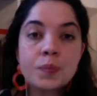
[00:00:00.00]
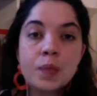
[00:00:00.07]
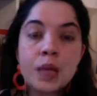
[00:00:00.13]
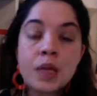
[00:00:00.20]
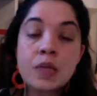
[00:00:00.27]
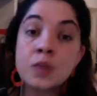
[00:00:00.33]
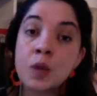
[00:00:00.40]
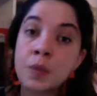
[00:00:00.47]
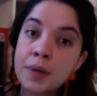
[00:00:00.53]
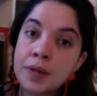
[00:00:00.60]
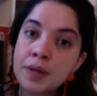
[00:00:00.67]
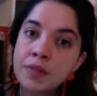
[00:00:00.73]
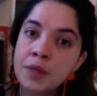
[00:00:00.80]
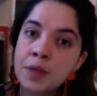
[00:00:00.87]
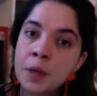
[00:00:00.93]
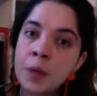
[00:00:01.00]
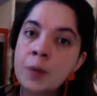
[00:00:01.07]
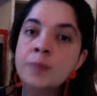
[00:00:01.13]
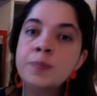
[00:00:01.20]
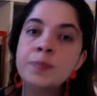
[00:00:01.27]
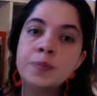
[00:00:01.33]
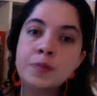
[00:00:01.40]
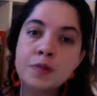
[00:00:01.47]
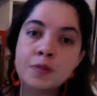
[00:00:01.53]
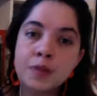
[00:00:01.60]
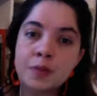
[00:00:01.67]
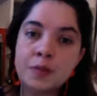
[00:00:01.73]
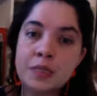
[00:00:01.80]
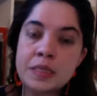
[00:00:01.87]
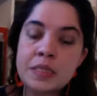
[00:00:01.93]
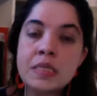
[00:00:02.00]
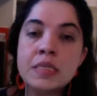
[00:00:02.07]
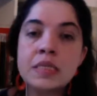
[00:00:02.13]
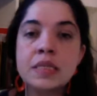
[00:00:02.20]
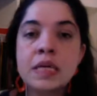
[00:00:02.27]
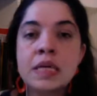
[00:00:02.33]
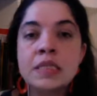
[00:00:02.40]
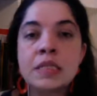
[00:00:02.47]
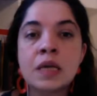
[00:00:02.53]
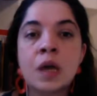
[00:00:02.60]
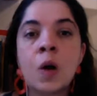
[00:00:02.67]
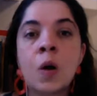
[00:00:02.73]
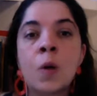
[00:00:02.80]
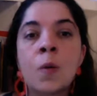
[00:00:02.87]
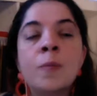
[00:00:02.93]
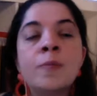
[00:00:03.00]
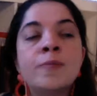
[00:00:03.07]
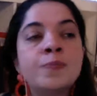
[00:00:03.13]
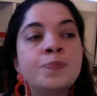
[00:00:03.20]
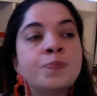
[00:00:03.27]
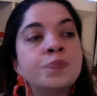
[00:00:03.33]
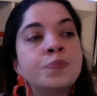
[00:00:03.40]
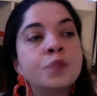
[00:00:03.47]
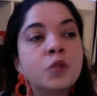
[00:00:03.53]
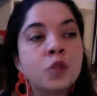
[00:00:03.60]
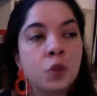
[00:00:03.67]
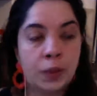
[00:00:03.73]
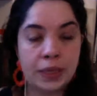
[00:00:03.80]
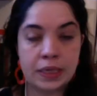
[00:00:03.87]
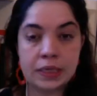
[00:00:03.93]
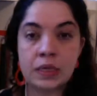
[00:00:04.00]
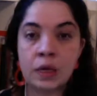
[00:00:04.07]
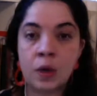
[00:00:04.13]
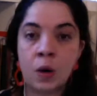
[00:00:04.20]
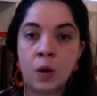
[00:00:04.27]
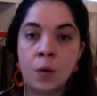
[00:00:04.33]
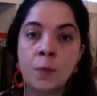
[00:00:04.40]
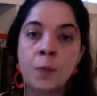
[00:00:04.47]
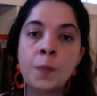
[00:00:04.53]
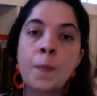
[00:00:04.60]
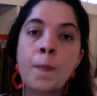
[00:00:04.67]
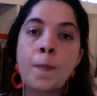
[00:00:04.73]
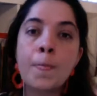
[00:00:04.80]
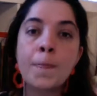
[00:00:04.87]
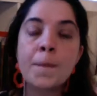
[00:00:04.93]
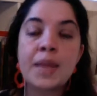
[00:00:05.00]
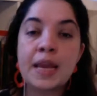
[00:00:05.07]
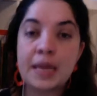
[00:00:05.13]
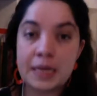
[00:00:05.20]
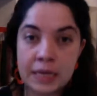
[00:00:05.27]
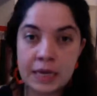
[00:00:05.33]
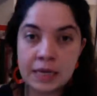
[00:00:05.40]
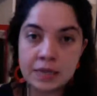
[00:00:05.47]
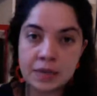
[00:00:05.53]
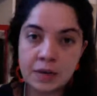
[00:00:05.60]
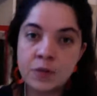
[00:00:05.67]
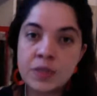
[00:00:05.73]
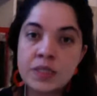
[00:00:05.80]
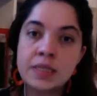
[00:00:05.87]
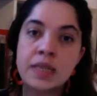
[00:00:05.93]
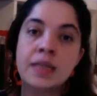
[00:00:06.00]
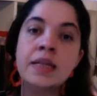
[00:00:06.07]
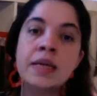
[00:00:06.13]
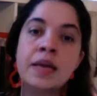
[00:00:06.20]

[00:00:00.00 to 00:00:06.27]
So I made a video 15 days ago, 2 weeks ago. The idea is every Sunday